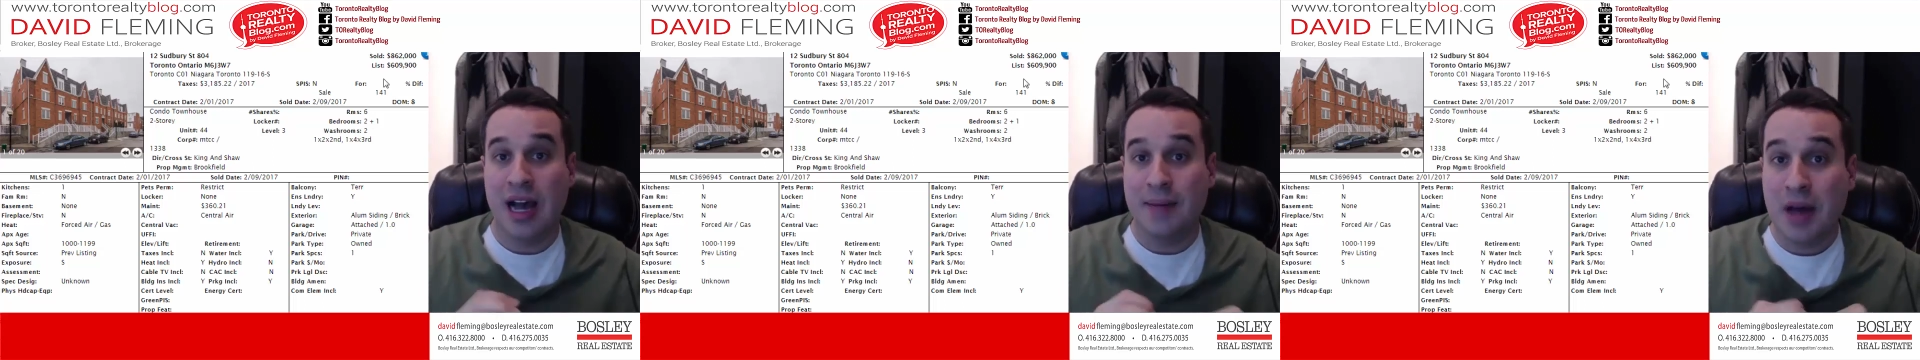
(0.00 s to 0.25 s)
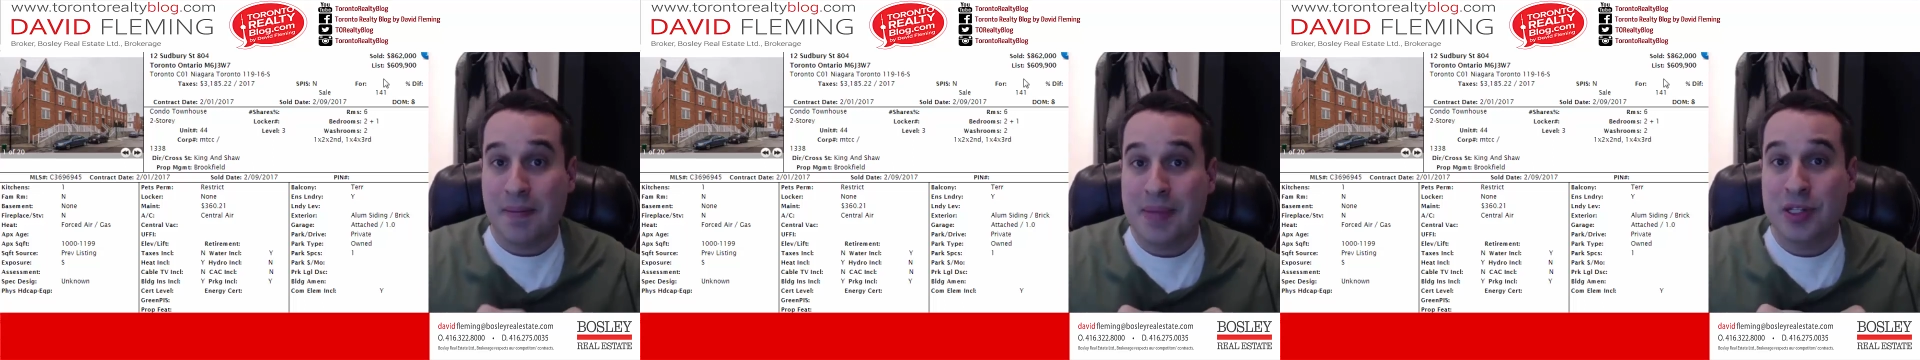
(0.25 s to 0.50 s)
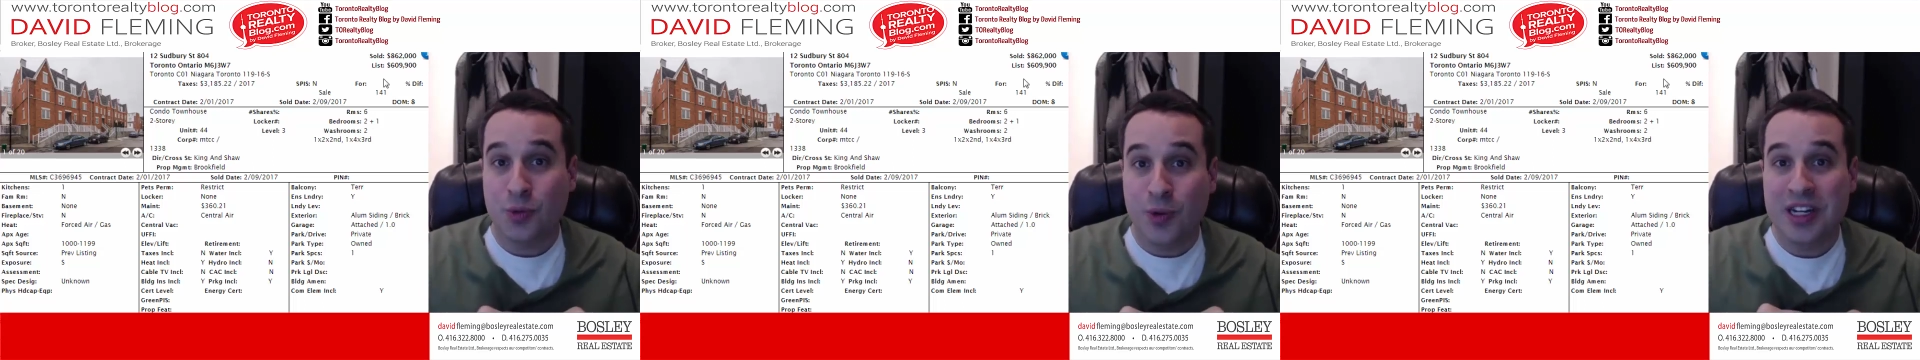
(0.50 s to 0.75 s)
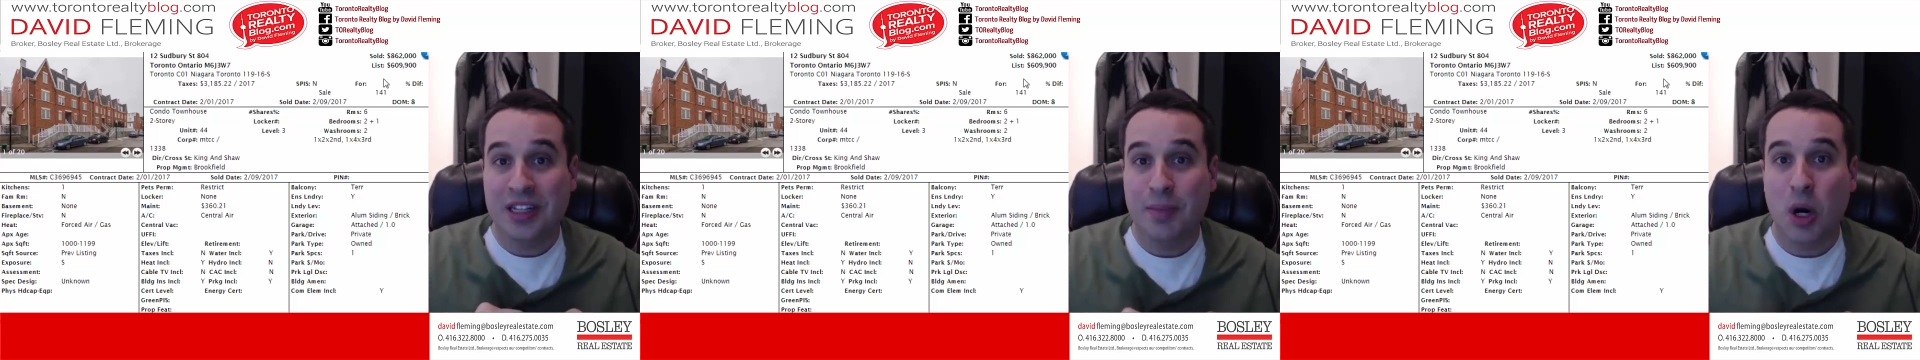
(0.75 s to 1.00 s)
I'm not
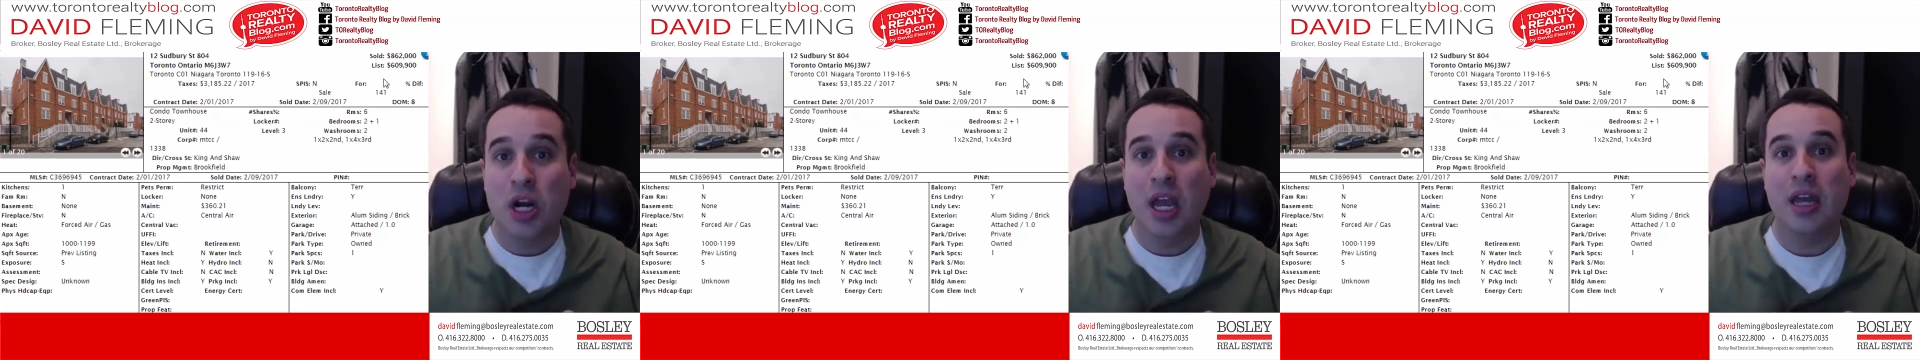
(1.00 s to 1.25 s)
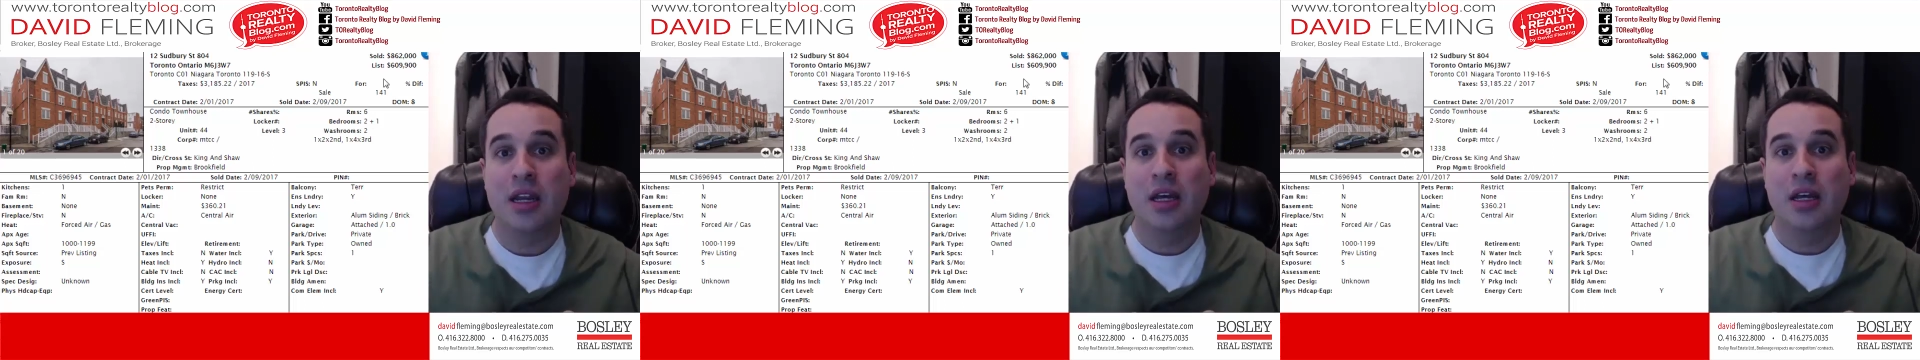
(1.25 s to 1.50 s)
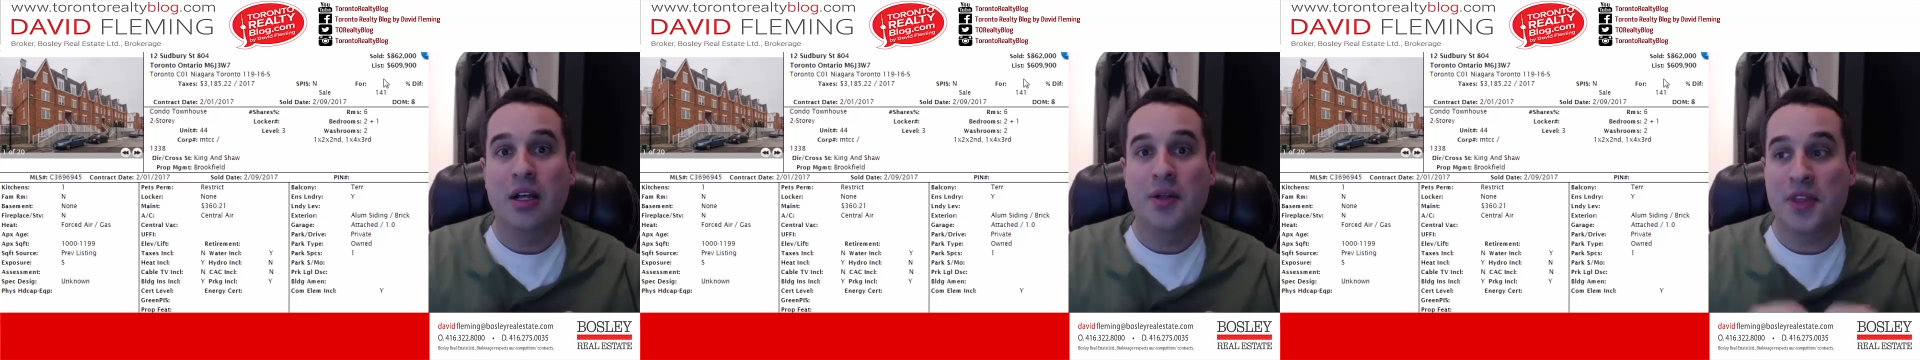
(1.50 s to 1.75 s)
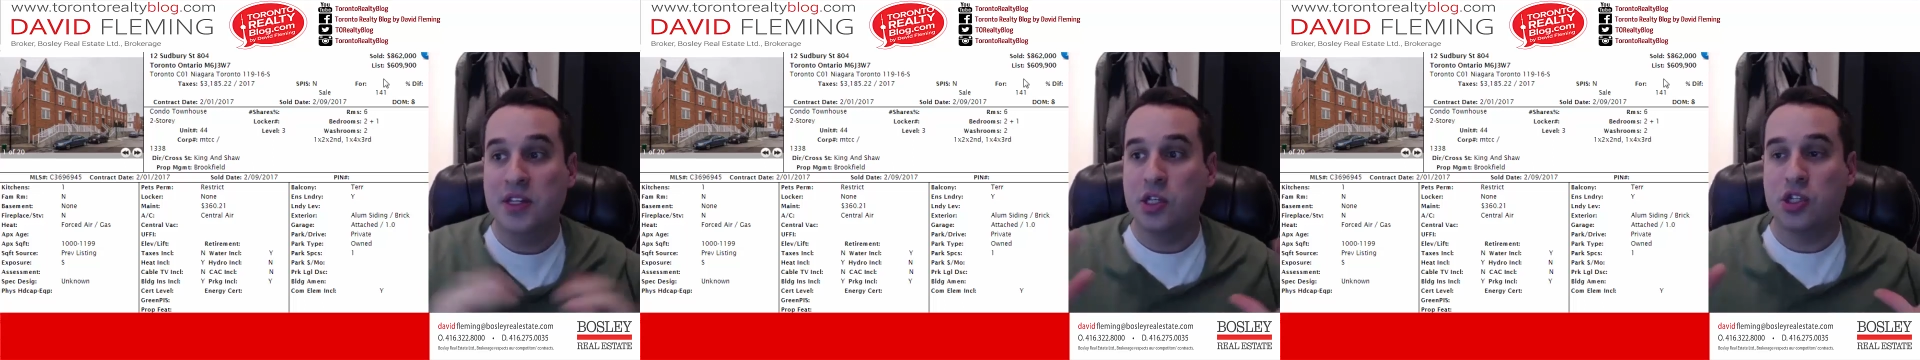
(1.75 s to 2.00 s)
misreading the market.
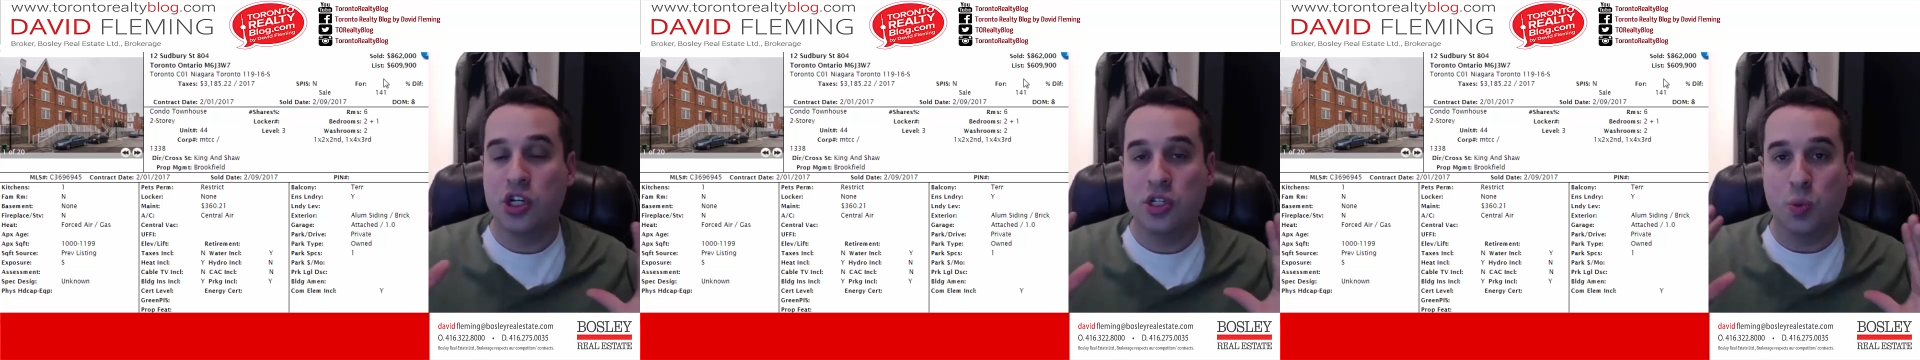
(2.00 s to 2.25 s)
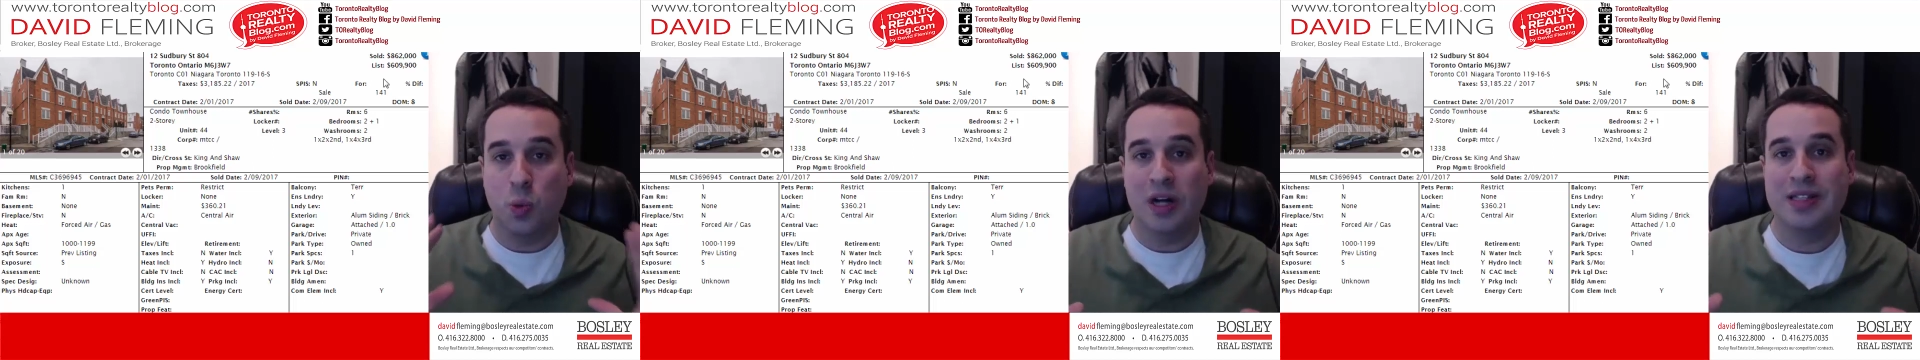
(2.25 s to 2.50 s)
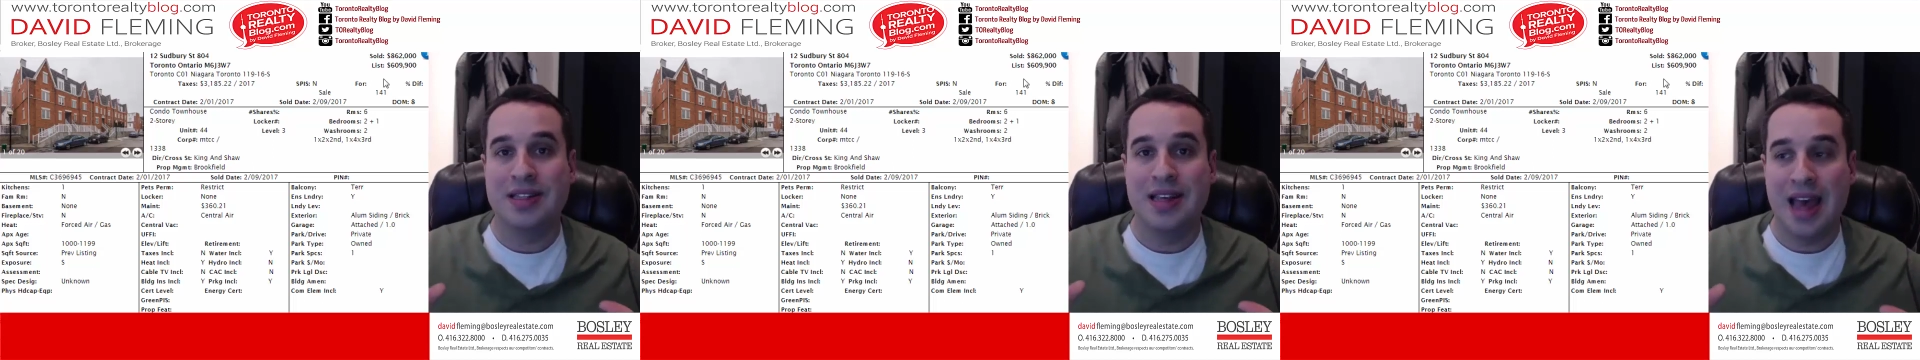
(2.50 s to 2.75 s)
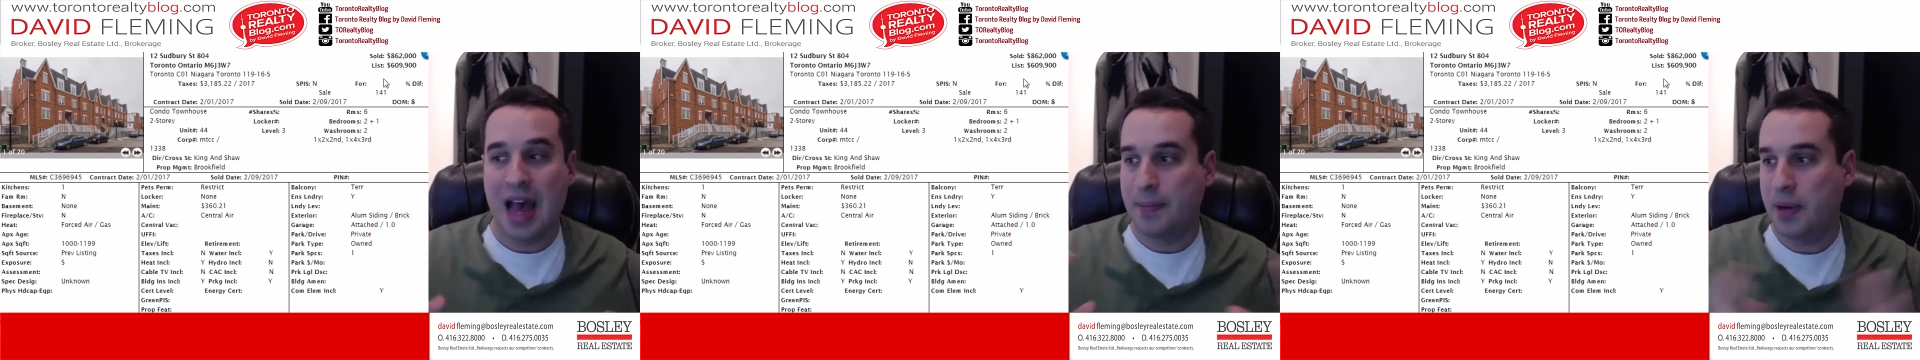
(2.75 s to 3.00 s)
This is just what's
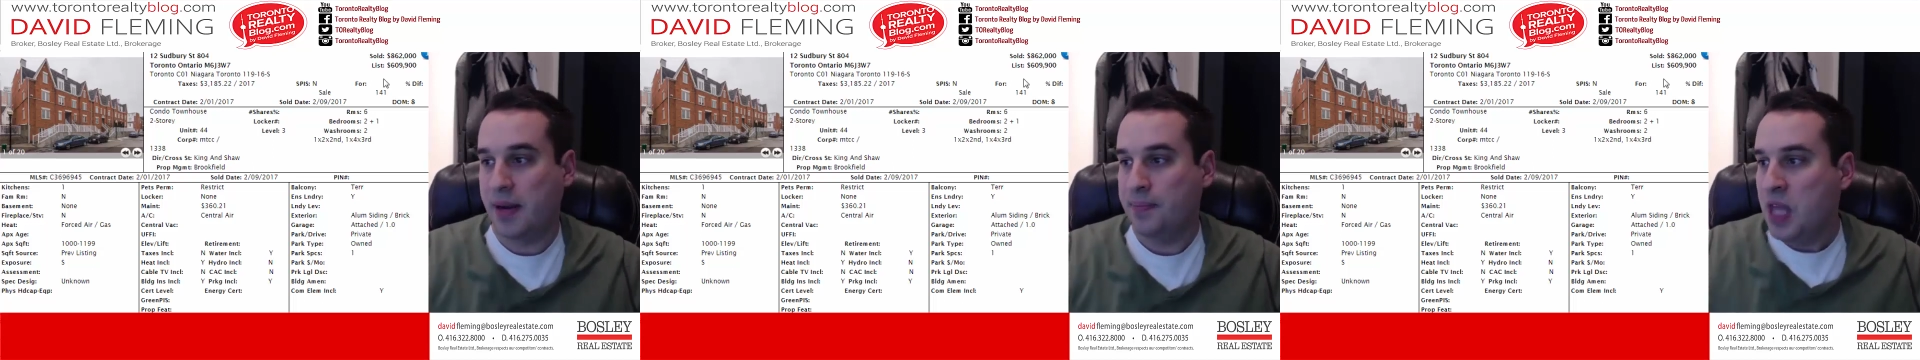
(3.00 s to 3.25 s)
happening.